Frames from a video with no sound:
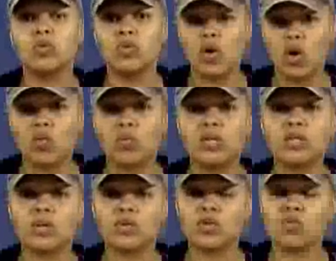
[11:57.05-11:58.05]
Do your own
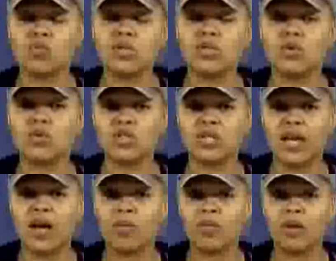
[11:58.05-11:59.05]
research. The research is
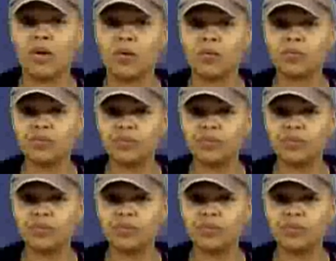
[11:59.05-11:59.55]
out there.